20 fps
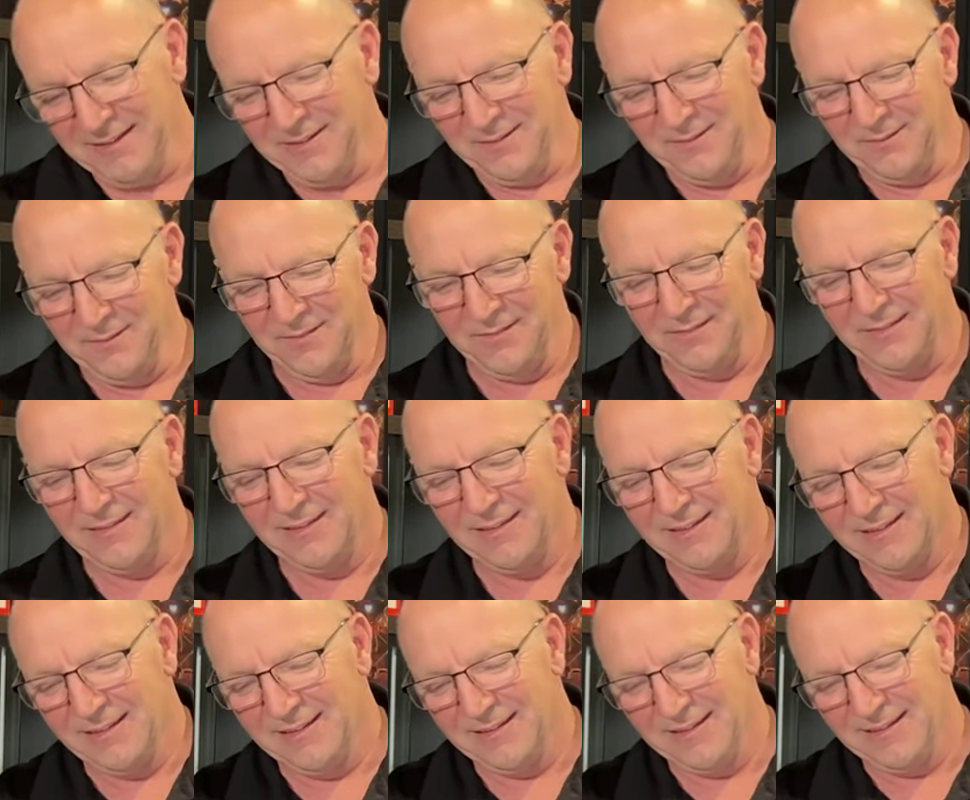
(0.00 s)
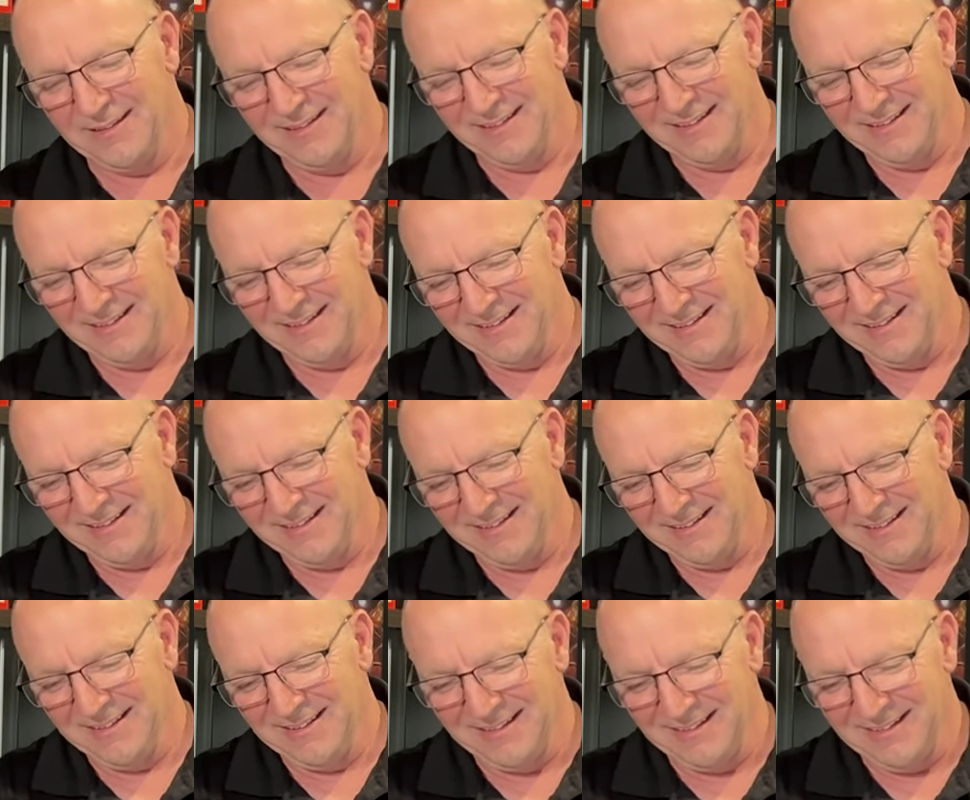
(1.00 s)

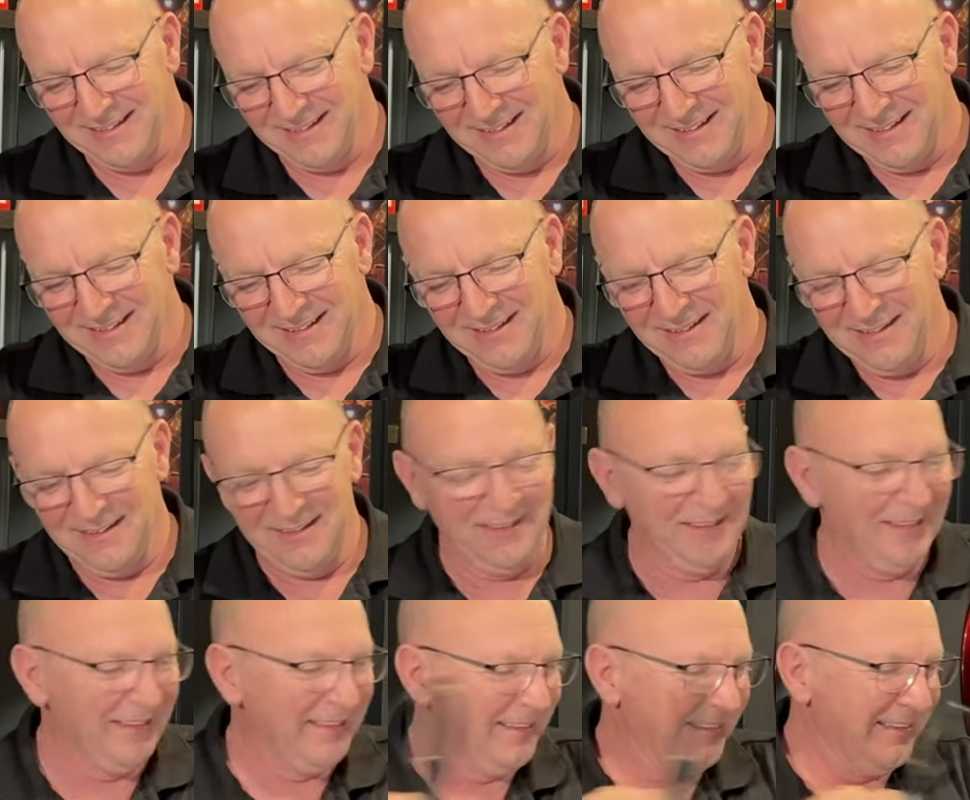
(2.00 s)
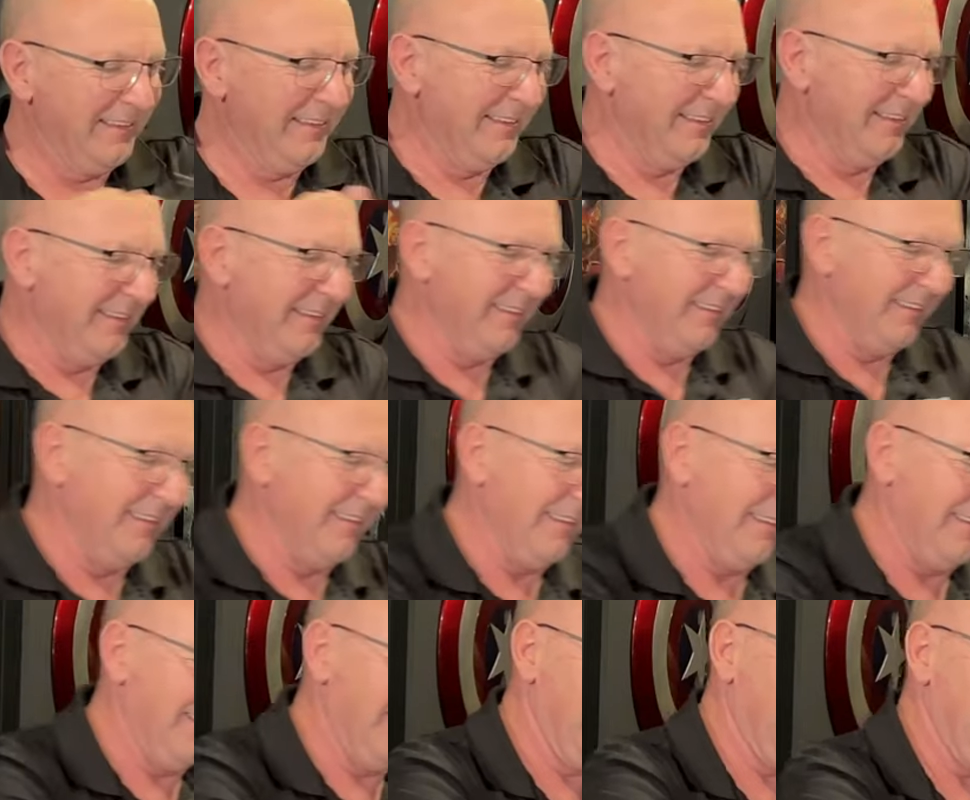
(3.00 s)

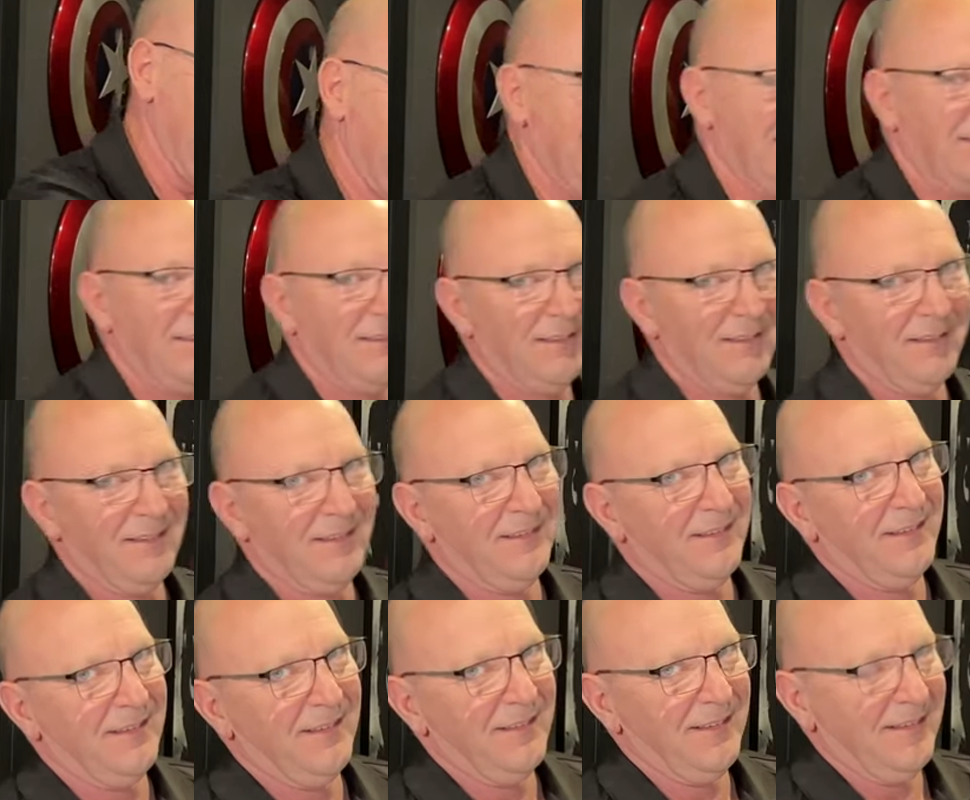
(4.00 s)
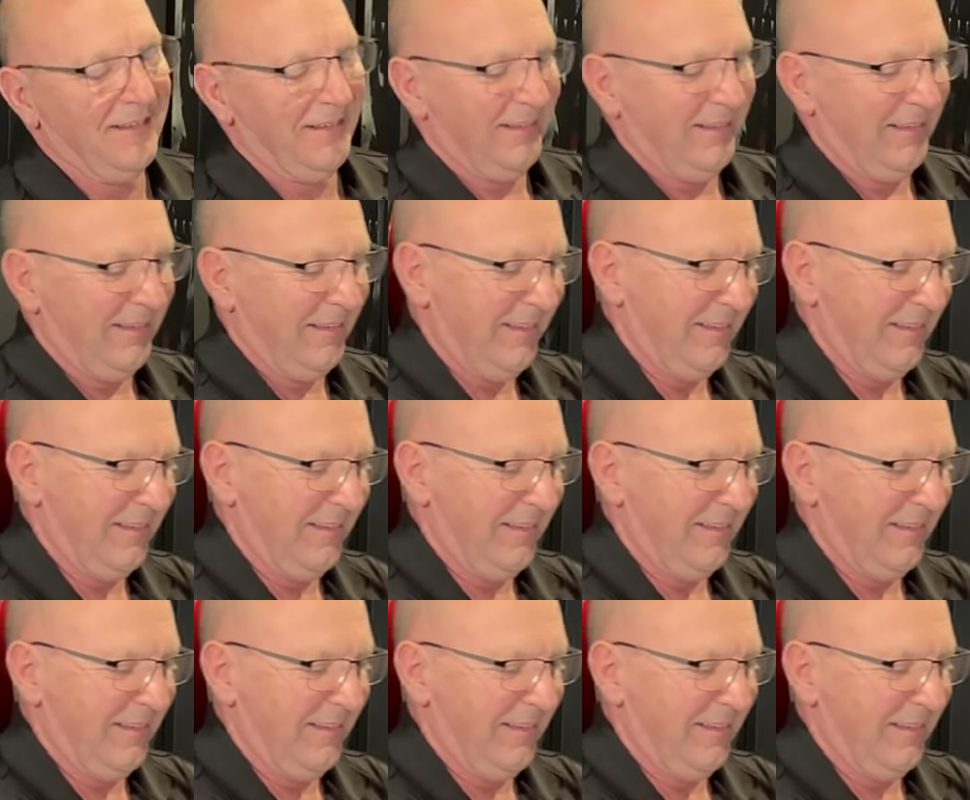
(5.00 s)
This person isn't speaking.